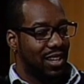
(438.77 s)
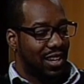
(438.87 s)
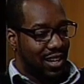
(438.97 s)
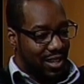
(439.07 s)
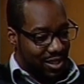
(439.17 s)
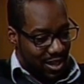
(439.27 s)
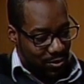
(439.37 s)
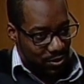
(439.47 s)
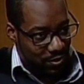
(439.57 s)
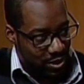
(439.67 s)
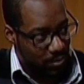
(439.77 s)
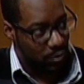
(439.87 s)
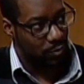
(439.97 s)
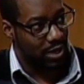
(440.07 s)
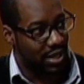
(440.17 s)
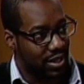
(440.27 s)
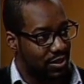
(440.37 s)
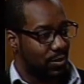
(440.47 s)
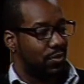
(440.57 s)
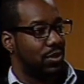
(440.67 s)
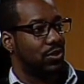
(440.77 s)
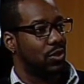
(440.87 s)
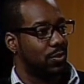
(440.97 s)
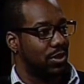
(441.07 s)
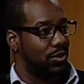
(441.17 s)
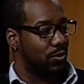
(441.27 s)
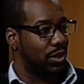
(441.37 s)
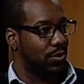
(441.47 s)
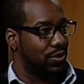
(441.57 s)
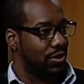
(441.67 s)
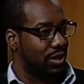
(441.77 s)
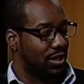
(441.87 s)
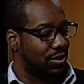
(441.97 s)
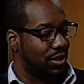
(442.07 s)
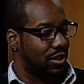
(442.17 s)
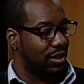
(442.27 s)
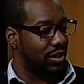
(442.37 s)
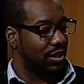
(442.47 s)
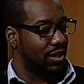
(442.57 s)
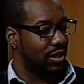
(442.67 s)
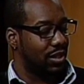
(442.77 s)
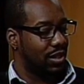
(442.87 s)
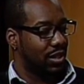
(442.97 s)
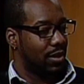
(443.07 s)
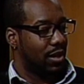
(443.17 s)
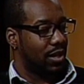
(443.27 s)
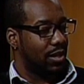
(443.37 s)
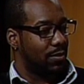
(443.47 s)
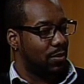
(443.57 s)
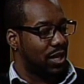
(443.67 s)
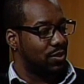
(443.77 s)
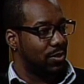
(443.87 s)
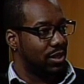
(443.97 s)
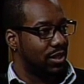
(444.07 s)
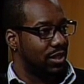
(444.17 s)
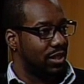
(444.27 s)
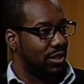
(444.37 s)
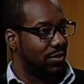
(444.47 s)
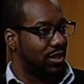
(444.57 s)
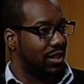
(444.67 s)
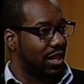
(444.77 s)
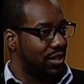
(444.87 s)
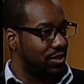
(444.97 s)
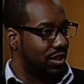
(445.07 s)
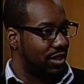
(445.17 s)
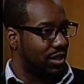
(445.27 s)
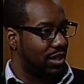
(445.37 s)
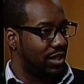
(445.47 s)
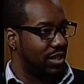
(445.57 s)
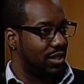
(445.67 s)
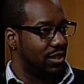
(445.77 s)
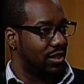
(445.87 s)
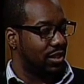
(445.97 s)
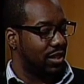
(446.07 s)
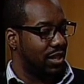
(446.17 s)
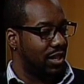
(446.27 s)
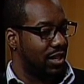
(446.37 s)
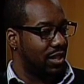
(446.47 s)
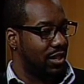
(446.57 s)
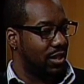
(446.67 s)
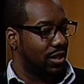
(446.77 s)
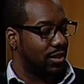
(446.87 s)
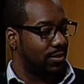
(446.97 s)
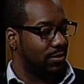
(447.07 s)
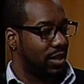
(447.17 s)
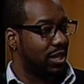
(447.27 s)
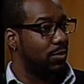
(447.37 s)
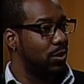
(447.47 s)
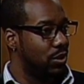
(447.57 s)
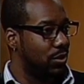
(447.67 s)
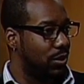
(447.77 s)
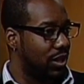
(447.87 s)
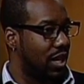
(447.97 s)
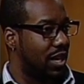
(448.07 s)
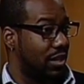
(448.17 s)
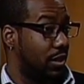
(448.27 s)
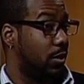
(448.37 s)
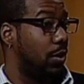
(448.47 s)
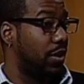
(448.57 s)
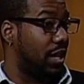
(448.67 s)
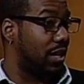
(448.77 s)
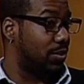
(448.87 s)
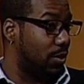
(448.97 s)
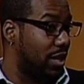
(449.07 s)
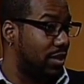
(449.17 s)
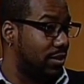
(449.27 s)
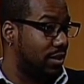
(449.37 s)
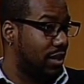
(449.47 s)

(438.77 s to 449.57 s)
And I was very moved by some of his sermons where he was discussing the possibility of engaging in a communion with God in unorthodox ways.